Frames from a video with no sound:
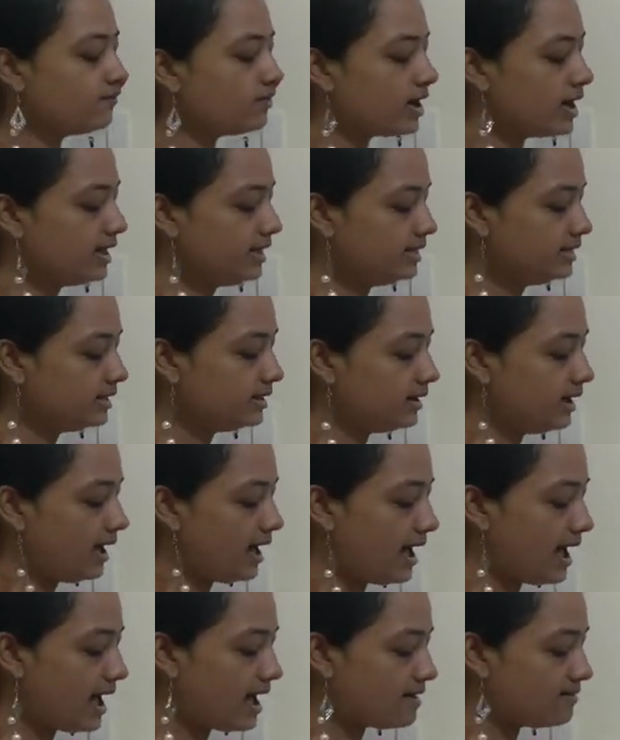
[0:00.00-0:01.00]
Find the
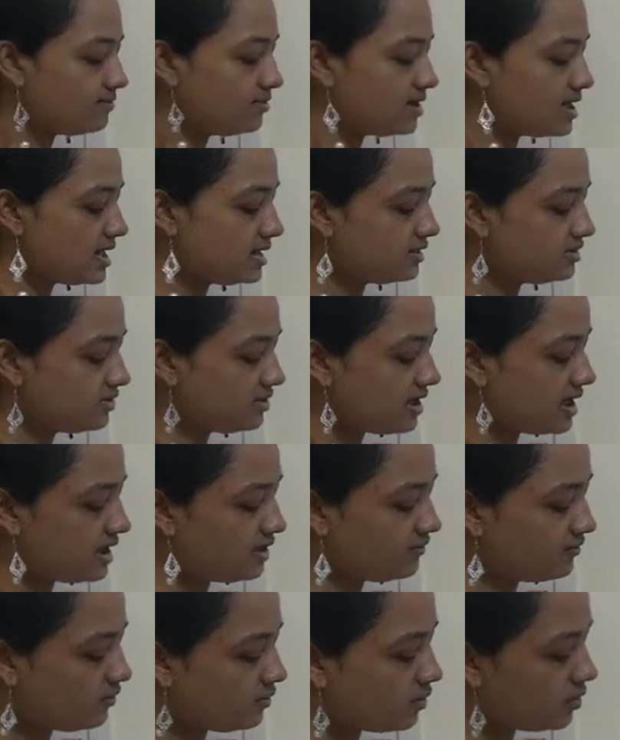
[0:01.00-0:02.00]
average
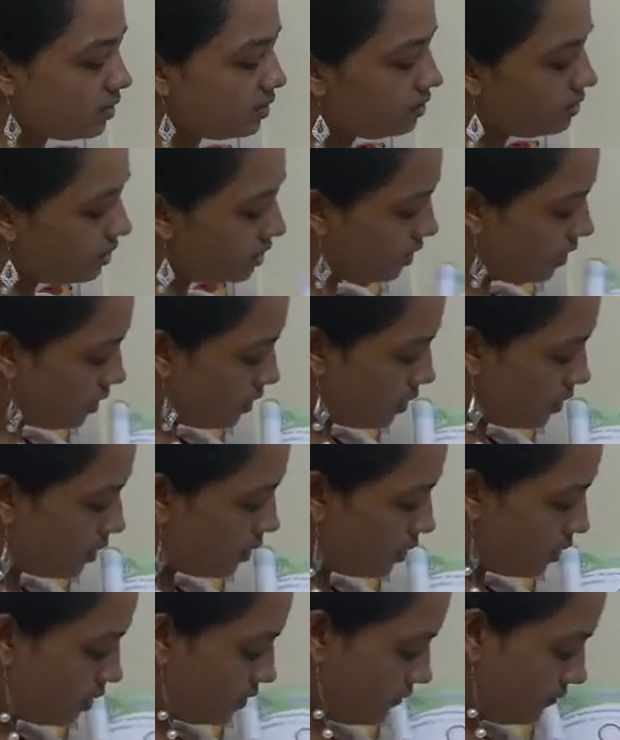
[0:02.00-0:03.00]
rainfall
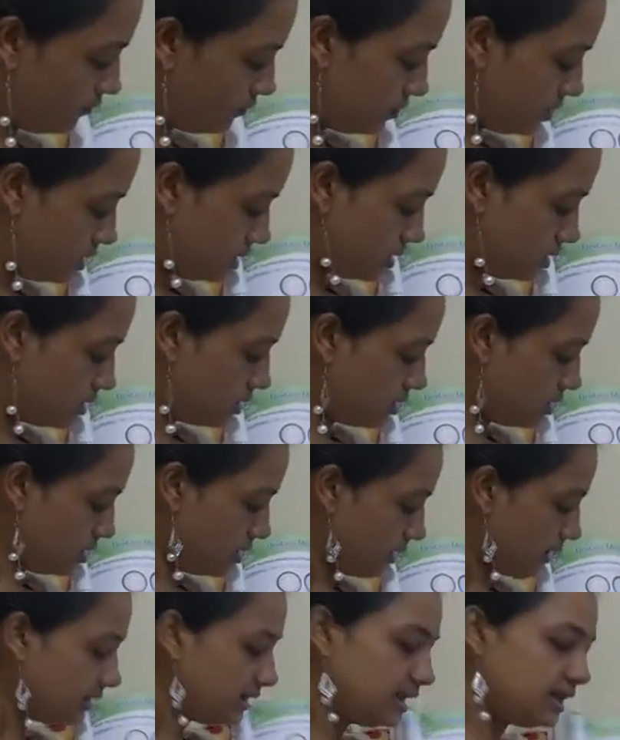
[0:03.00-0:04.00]
of
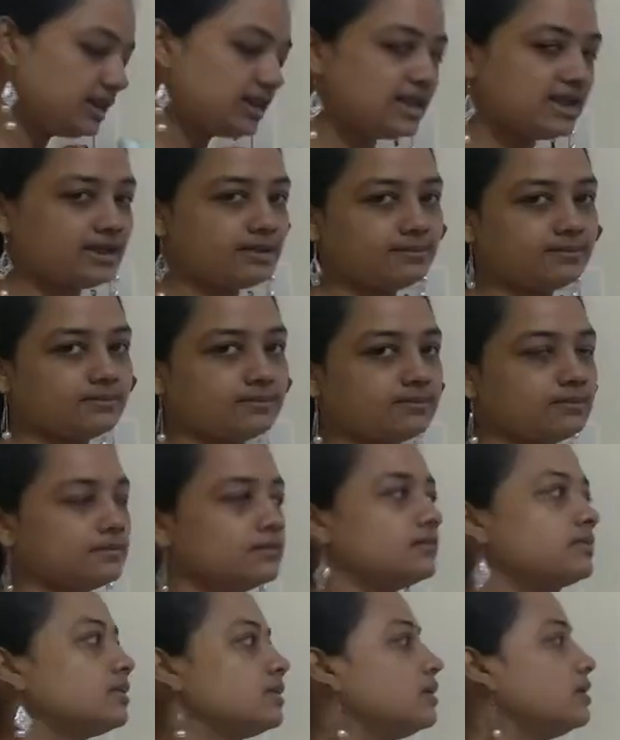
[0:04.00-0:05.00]
the city.
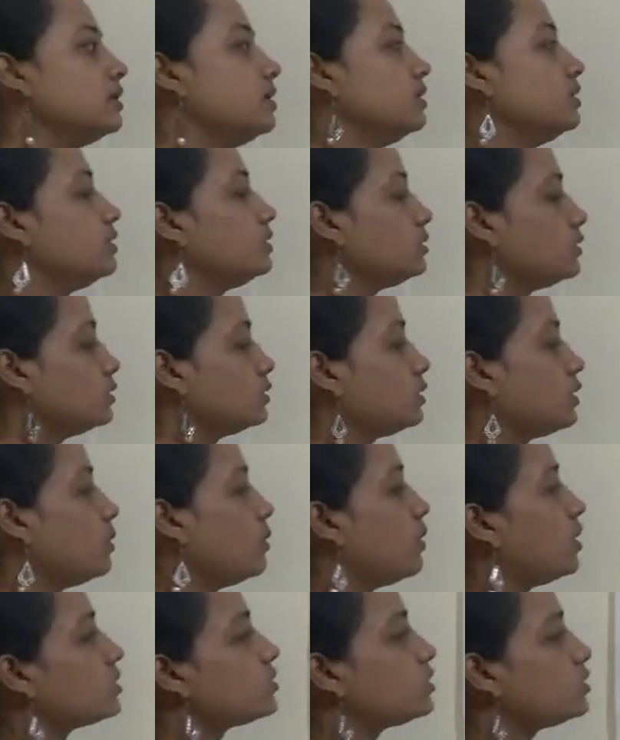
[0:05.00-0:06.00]
So
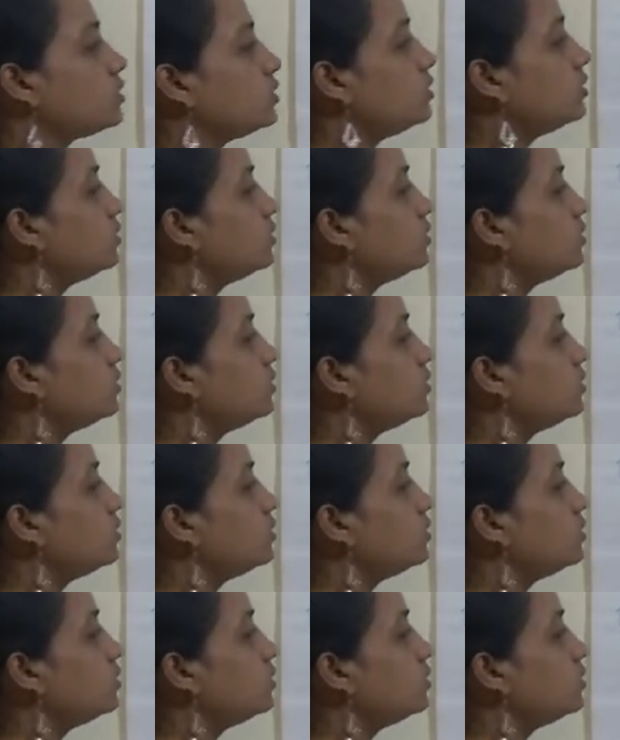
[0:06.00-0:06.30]
now what you